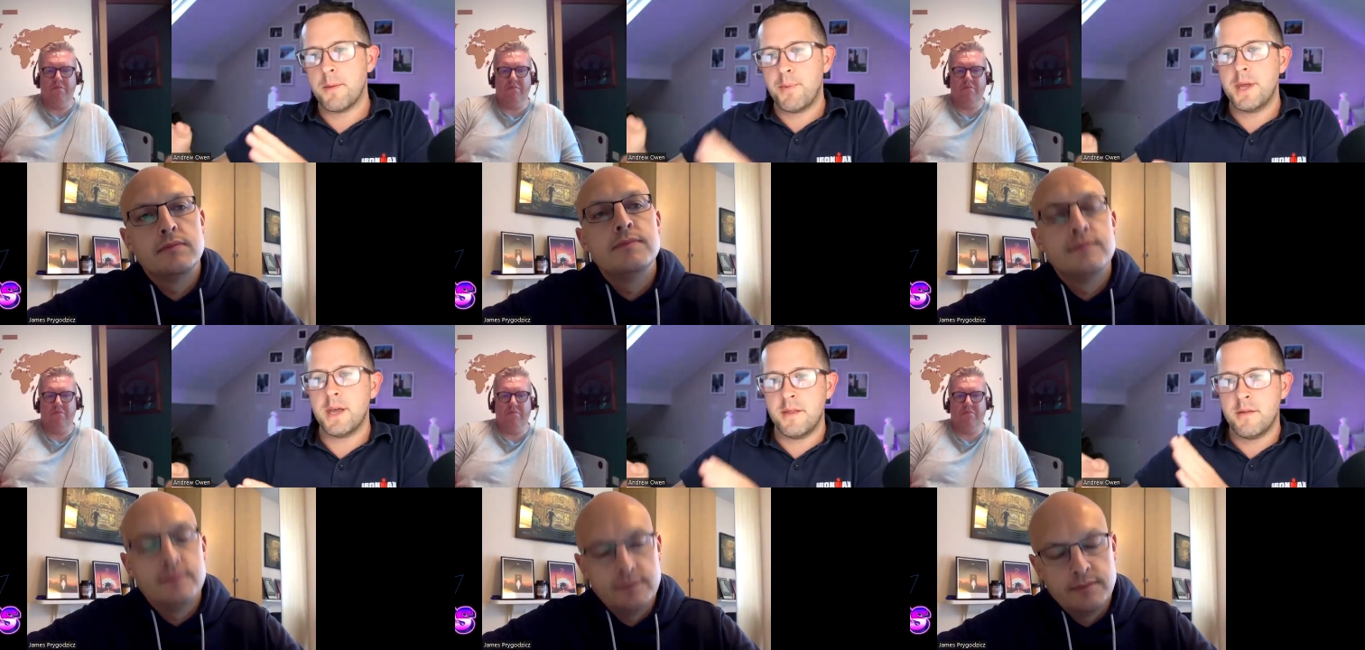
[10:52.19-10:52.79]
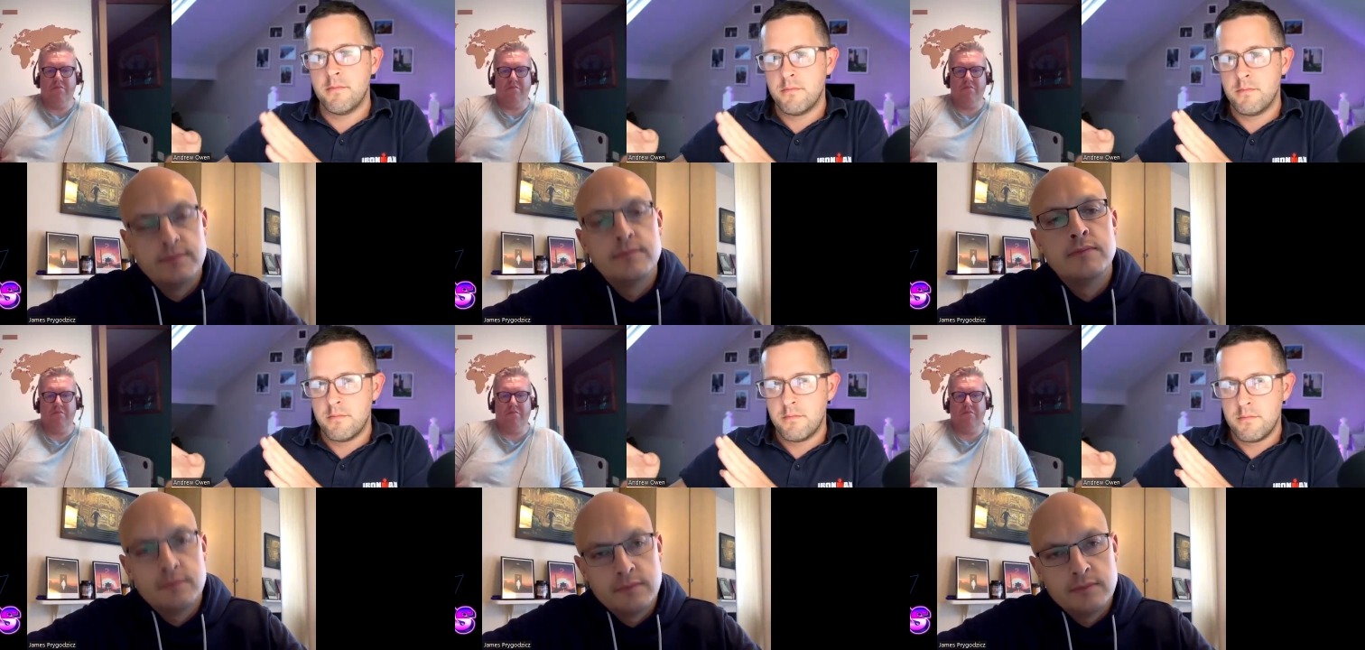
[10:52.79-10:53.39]
Speaker 1: it being
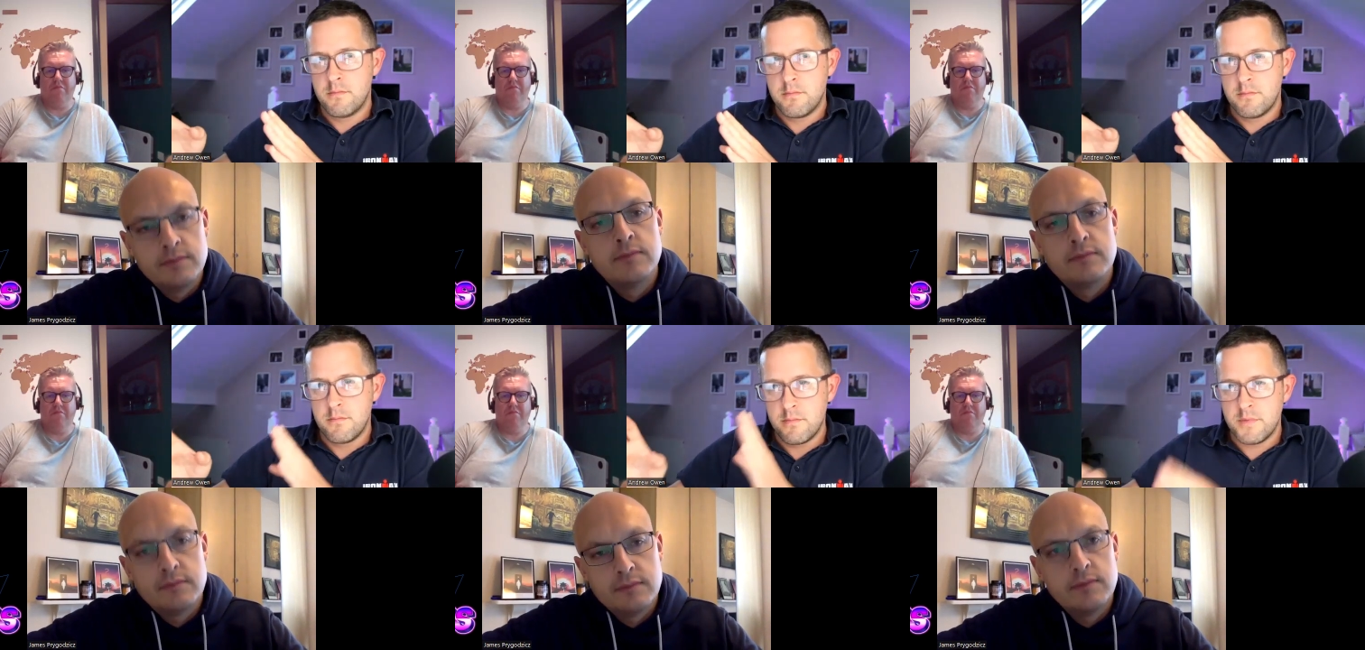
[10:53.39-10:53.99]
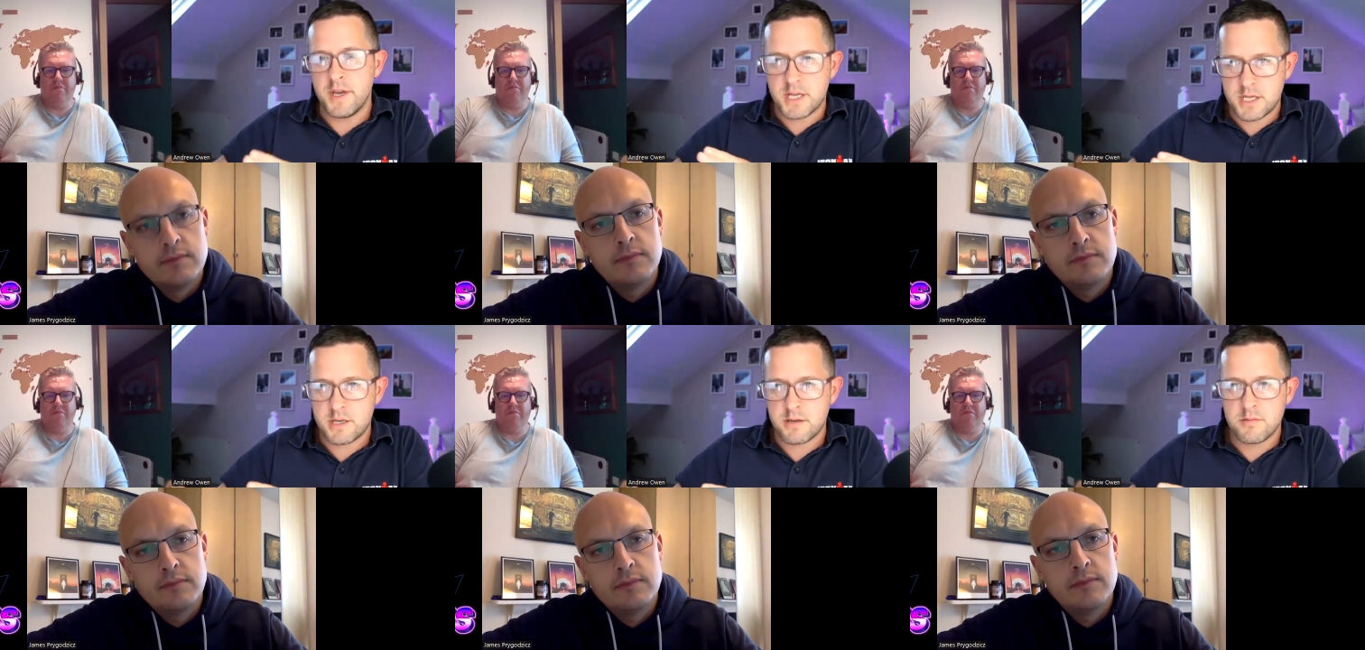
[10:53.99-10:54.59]

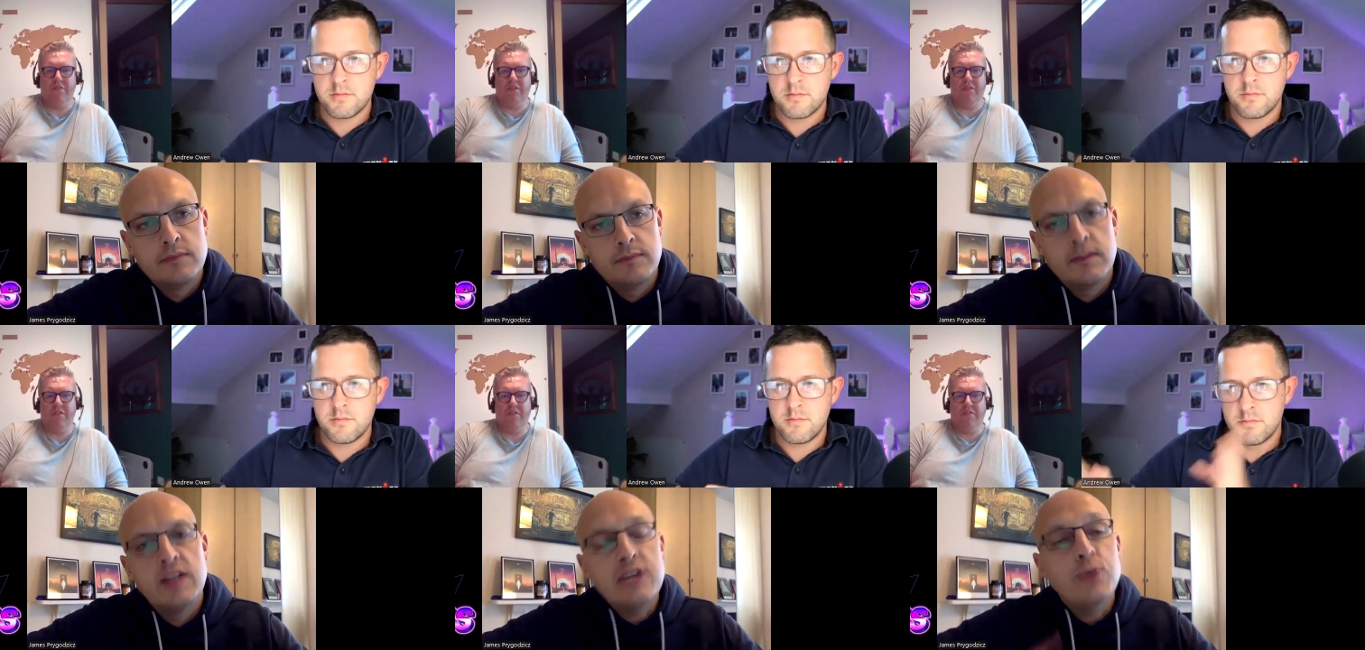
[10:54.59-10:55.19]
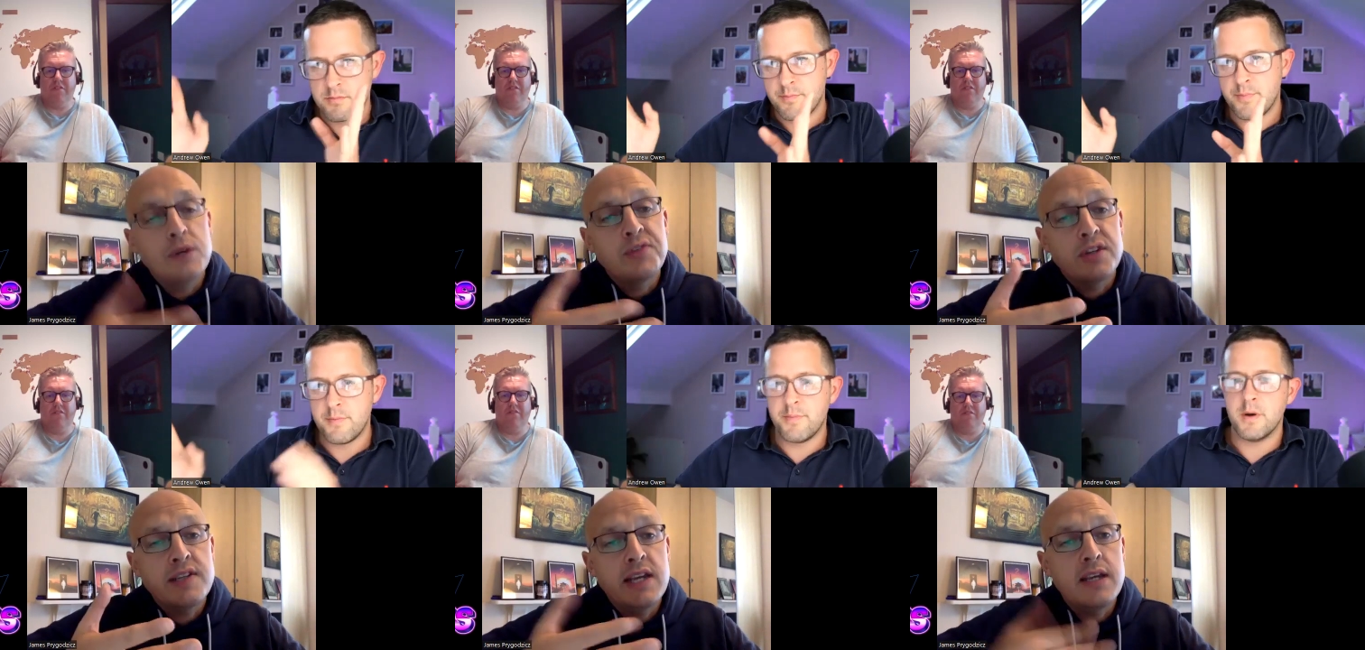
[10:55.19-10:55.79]
this.
Speaker 2: That's what I
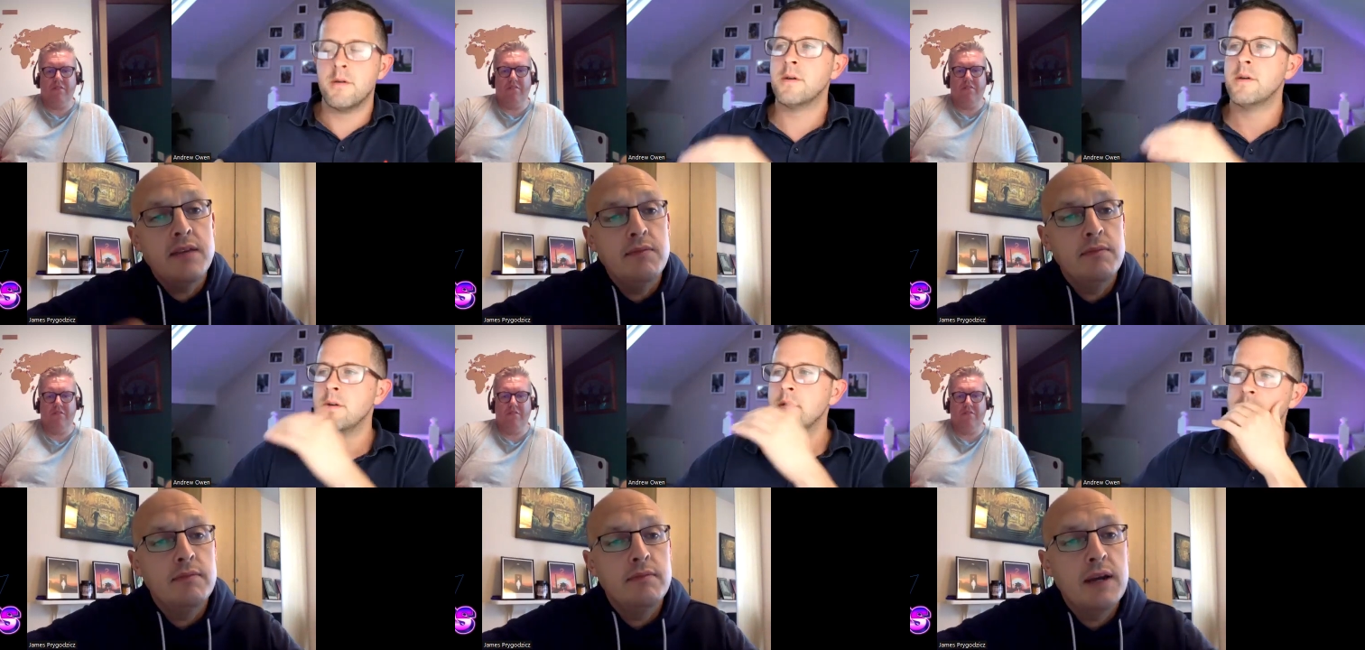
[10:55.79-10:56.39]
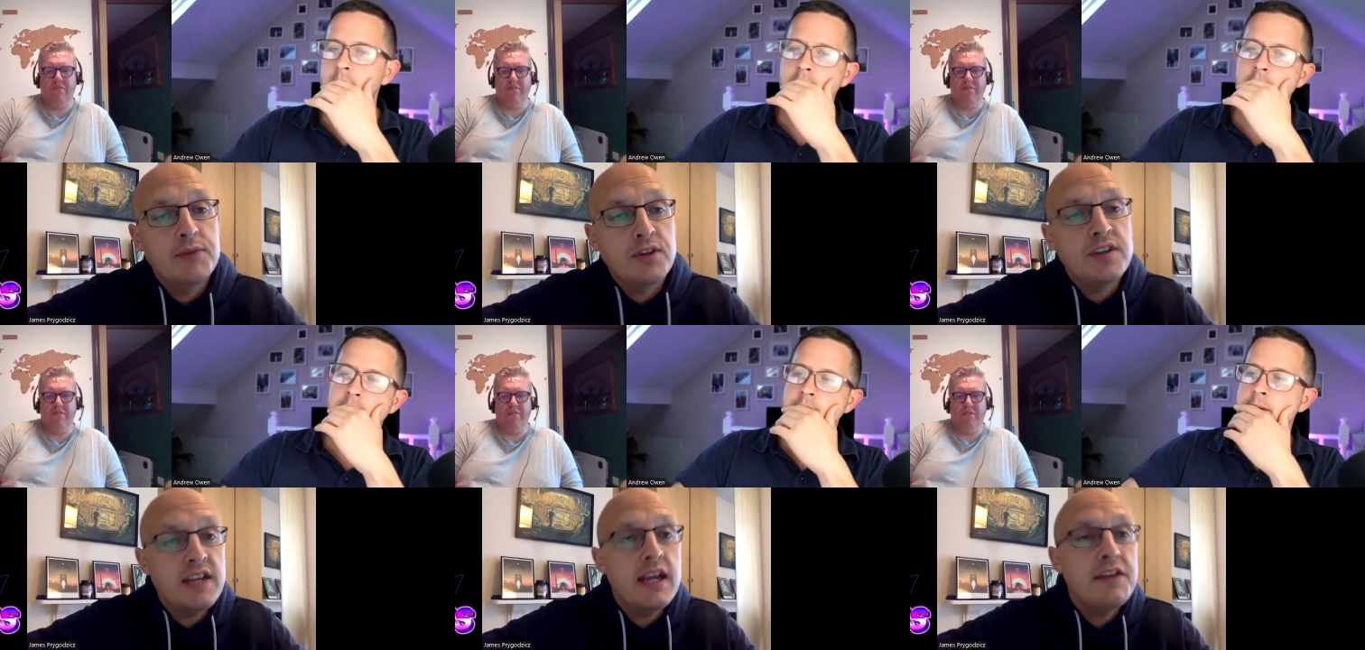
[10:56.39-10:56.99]
was going to say. I was going
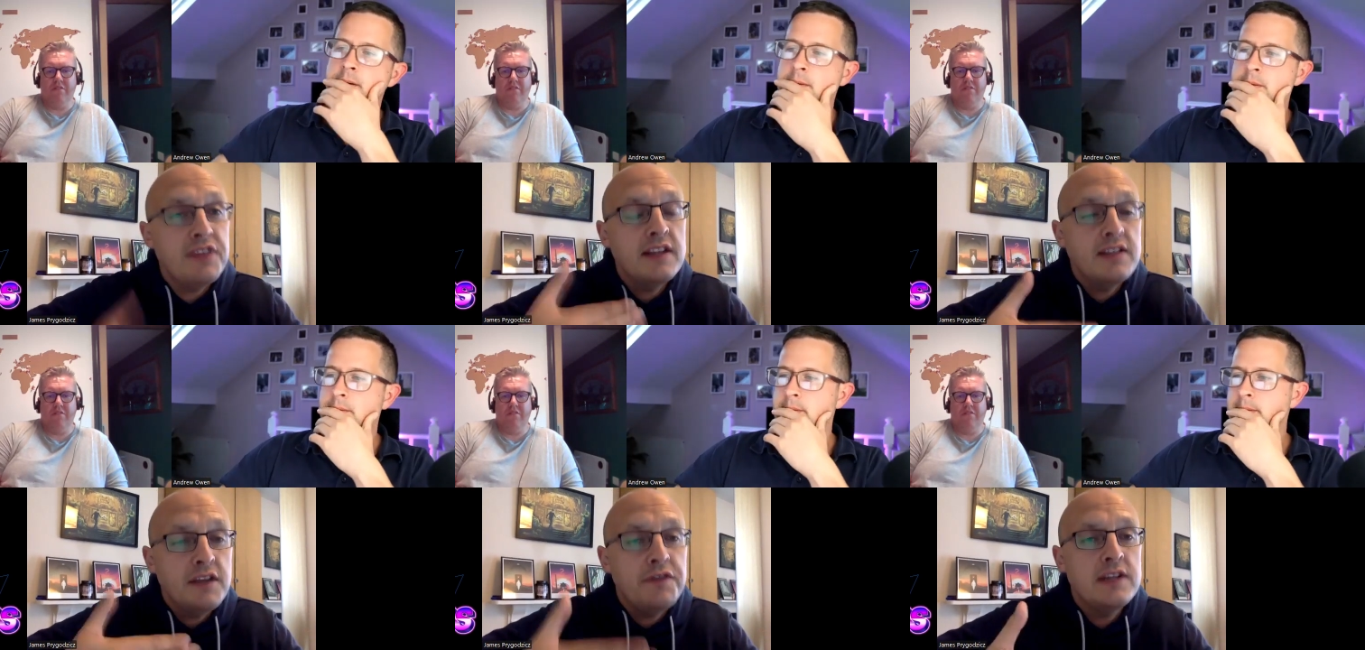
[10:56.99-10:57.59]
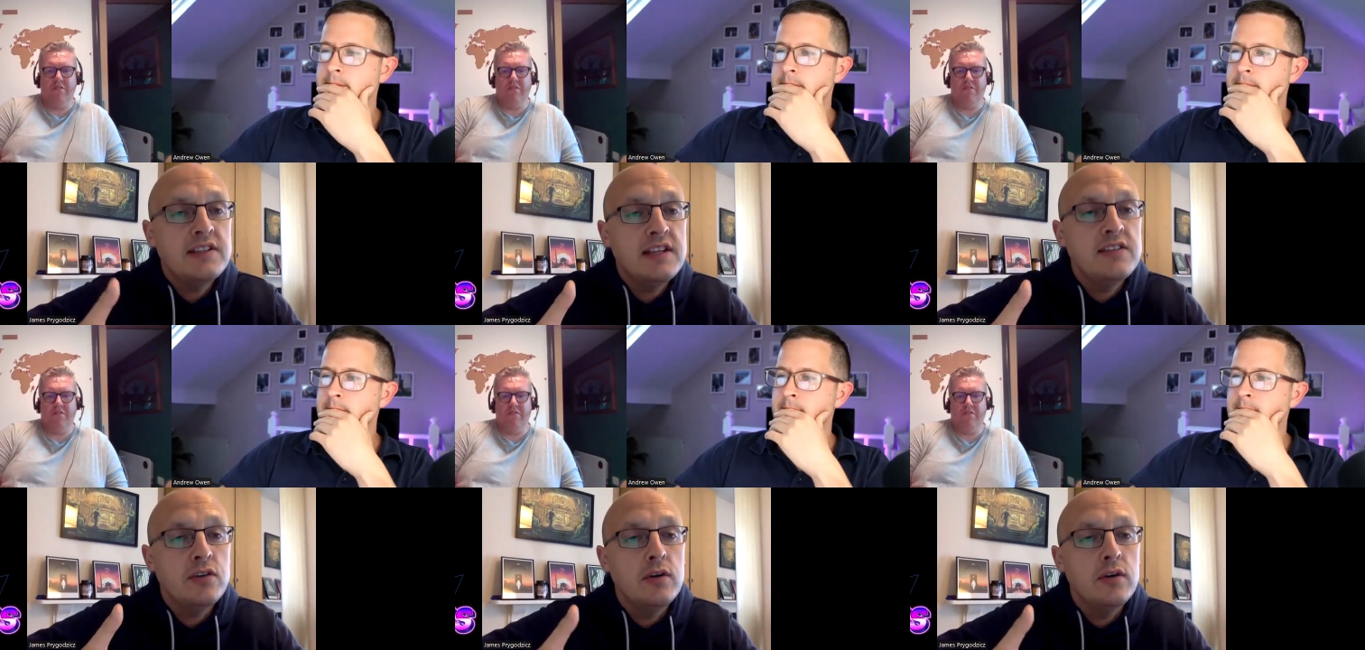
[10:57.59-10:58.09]
to say, I think the difference is